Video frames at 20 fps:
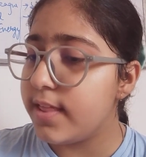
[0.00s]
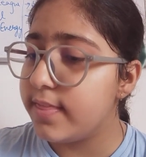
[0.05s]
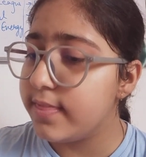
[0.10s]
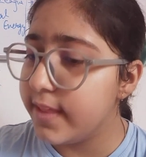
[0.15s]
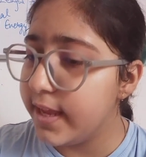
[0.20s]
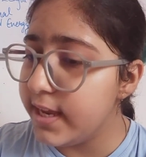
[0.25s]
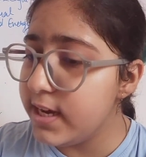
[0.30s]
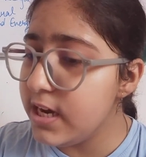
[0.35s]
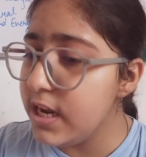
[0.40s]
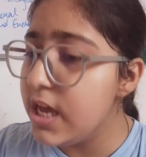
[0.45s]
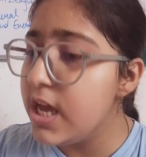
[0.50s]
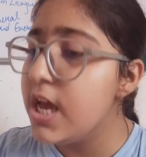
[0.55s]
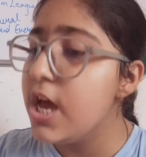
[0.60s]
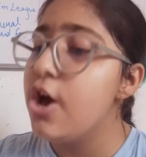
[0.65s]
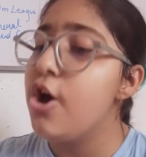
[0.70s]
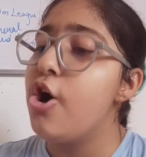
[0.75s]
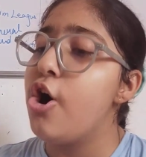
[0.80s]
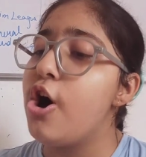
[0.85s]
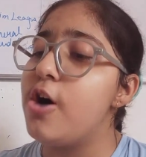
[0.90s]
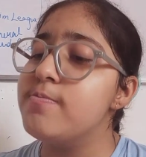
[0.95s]
Then
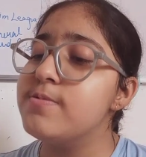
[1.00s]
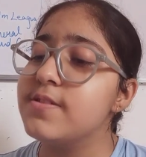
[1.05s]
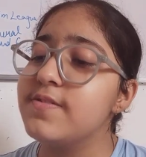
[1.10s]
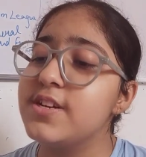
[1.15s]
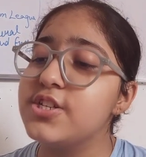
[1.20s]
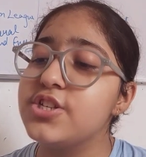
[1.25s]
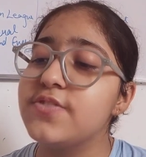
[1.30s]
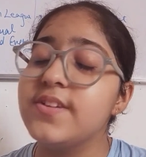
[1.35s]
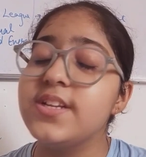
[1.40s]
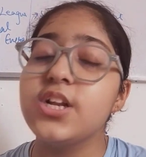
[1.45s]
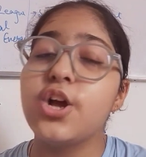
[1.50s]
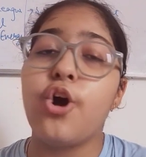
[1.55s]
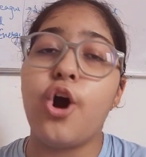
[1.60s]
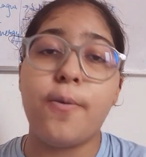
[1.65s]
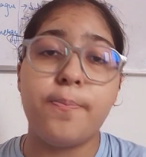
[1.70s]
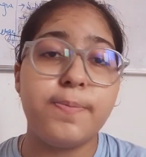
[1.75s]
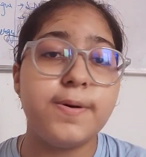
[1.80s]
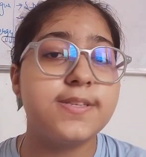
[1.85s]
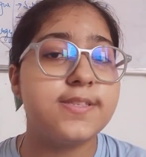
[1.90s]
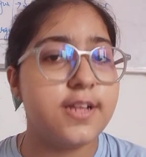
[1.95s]
observation in
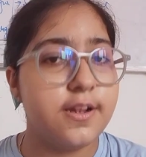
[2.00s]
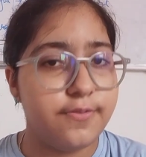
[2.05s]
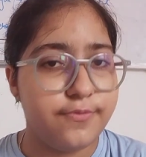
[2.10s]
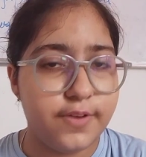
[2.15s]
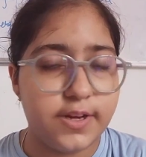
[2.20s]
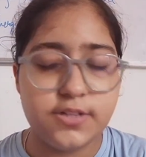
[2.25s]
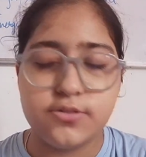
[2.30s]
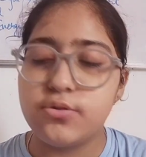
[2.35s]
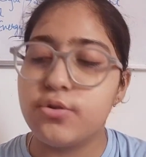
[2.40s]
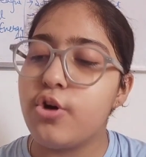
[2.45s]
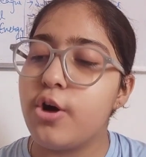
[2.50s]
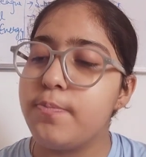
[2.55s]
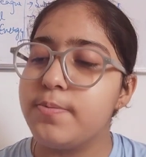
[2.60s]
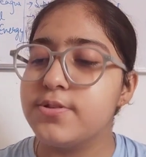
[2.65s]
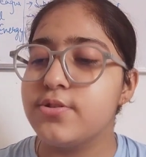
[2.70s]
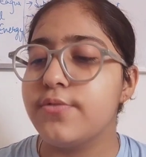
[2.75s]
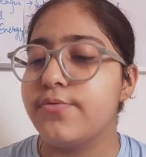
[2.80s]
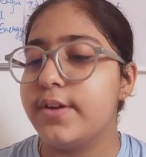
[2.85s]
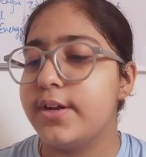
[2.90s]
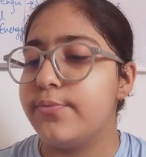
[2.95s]
copper sulfate. So copper
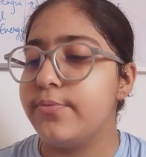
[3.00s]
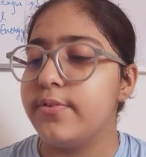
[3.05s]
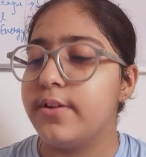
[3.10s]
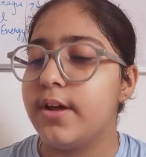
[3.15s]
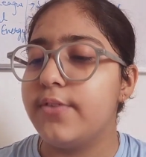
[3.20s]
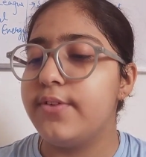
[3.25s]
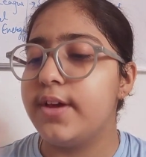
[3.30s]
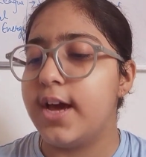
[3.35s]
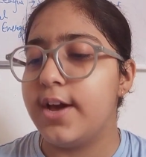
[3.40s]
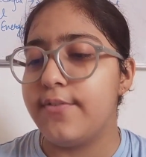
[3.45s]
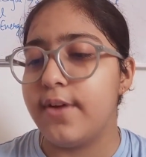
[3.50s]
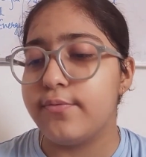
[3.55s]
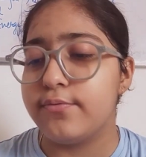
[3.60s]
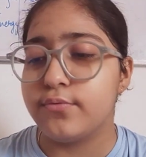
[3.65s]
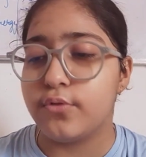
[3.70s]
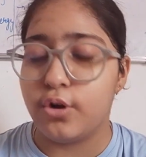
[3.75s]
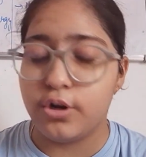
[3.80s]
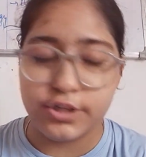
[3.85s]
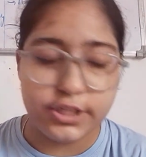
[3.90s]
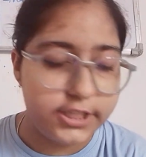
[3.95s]
sulfate we
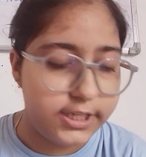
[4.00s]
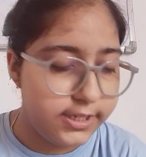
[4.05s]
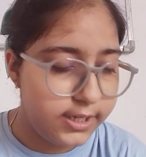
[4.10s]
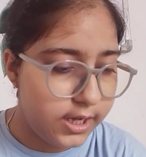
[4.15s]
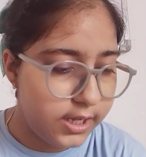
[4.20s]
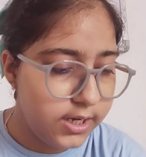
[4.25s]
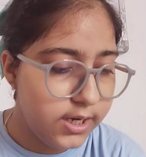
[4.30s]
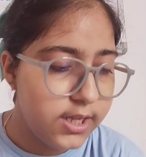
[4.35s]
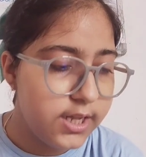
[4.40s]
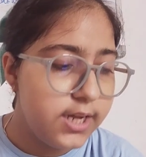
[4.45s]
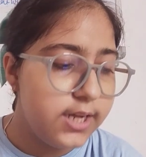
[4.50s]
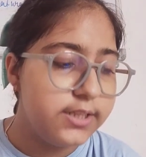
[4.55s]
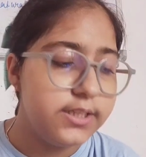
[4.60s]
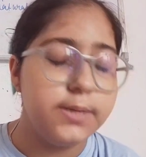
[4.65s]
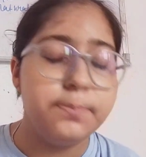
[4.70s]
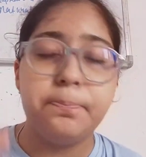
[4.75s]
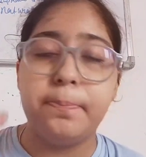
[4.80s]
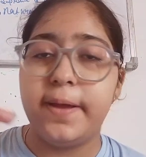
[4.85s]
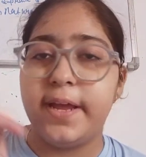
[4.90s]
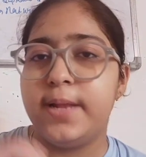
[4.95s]
have already done.
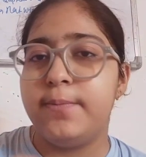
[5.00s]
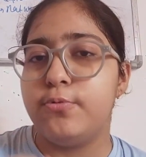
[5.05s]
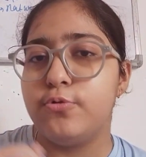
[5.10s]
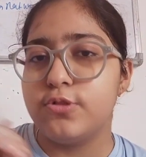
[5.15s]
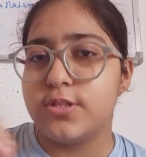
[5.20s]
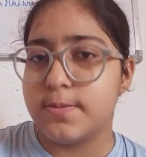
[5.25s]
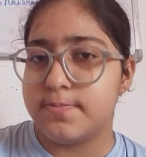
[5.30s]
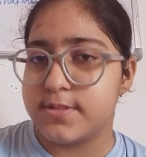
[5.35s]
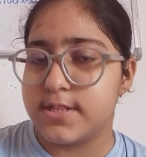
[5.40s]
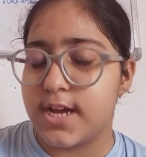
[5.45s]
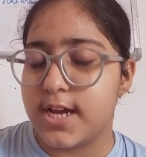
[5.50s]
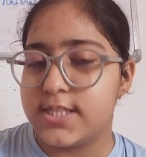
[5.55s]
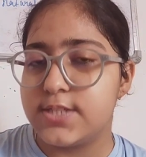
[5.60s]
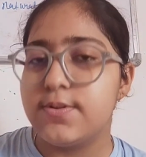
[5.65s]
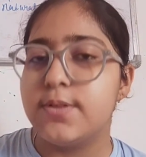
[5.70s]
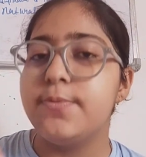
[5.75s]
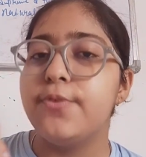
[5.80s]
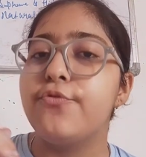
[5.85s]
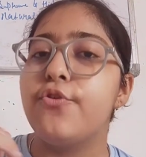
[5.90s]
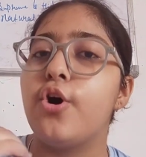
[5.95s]
That pale blue
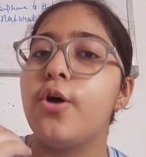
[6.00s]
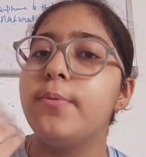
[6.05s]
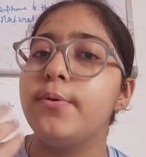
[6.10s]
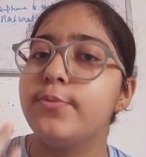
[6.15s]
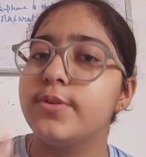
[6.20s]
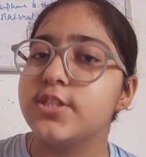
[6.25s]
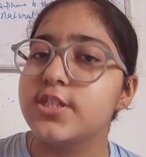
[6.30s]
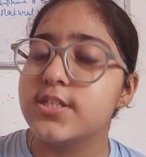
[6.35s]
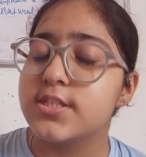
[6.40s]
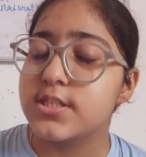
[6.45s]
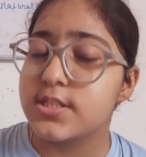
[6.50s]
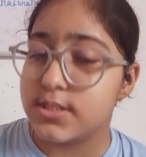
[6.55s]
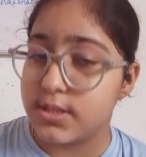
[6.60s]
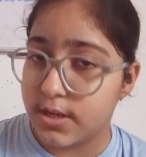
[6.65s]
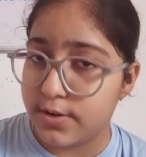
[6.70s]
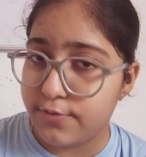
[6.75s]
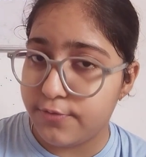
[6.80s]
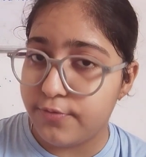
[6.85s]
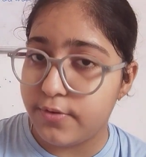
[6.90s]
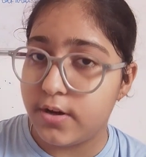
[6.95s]
substance will be formed, which is
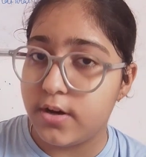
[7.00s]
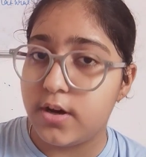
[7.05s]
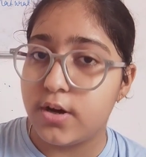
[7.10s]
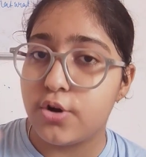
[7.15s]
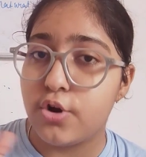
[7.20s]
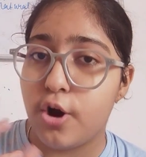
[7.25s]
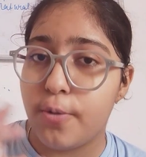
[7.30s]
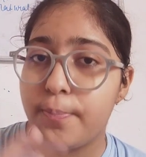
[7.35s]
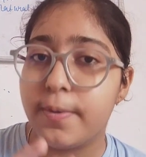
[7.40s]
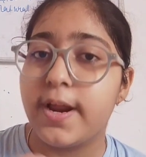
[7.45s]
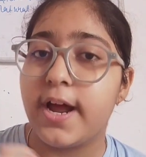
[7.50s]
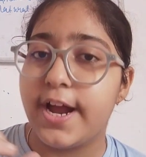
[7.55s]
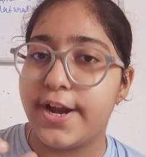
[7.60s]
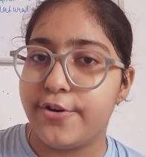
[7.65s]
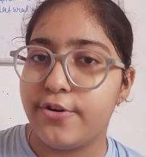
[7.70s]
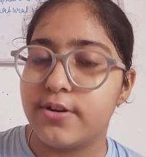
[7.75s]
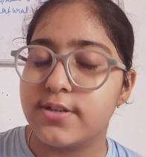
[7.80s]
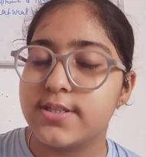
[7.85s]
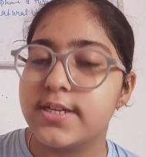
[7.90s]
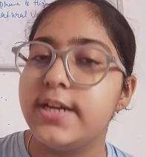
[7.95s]
copper
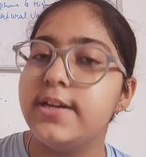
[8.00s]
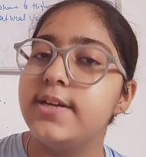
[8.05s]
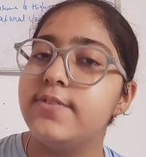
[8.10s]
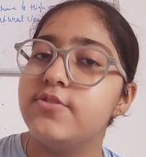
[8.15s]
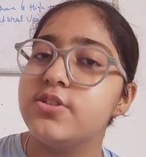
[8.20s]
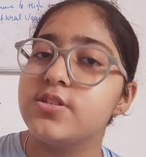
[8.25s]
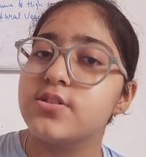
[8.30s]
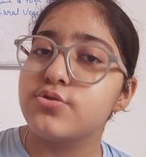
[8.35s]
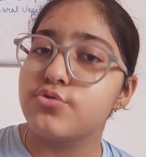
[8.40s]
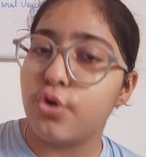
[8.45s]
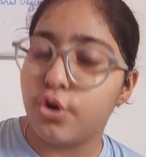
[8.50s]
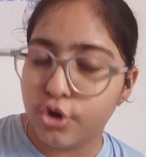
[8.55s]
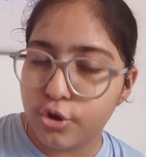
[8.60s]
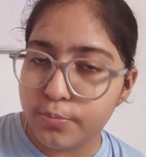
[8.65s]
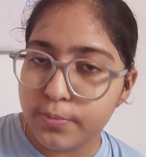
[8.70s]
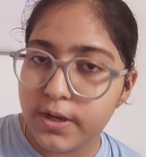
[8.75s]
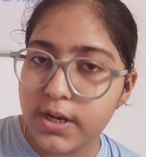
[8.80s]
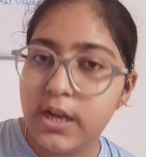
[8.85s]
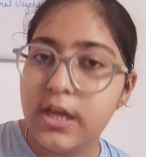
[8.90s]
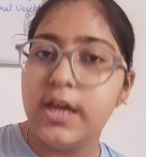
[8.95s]
hydroxide, which is
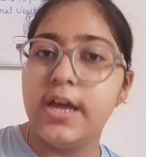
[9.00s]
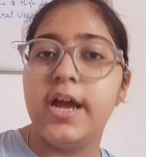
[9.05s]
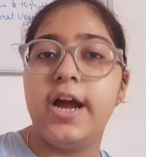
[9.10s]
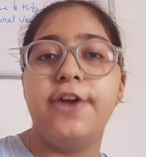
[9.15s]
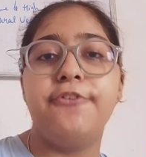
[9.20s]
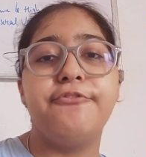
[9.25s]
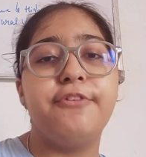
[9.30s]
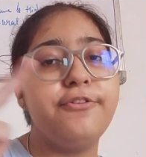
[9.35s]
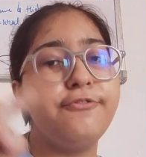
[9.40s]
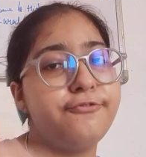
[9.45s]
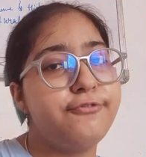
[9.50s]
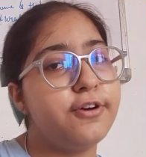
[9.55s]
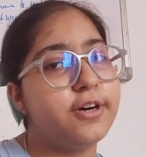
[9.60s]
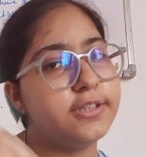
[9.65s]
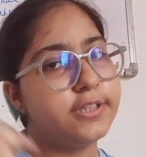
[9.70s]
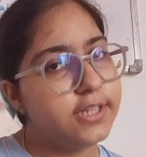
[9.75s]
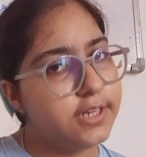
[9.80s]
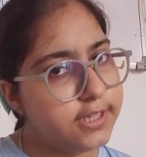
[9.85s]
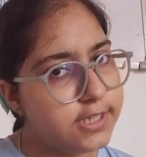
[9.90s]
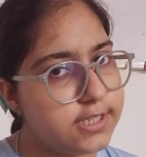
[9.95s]
soluble, and when
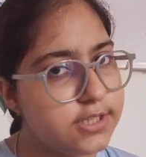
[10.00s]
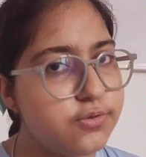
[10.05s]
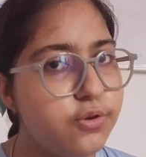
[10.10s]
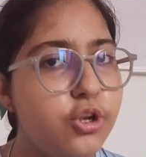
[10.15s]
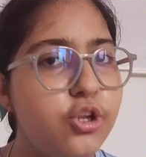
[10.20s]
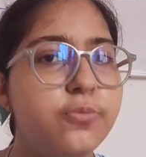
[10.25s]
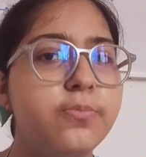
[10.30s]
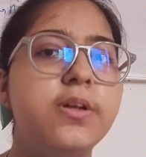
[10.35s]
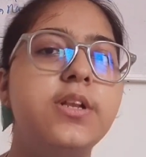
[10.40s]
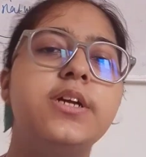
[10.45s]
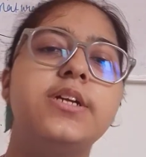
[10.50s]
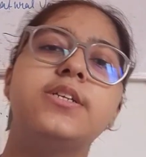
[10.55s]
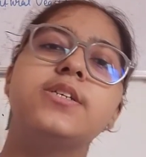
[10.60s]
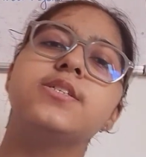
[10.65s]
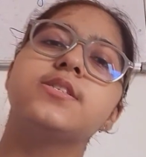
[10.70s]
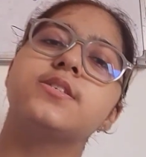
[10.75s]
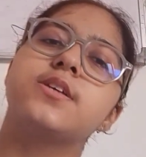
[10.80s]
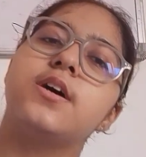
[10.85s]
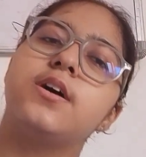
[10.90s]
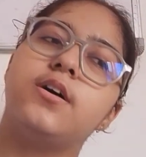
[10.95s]
further it is soluble, it
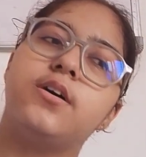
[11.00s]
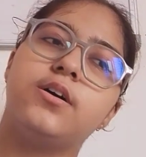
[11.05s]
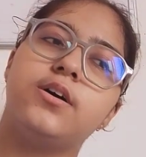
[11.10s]
is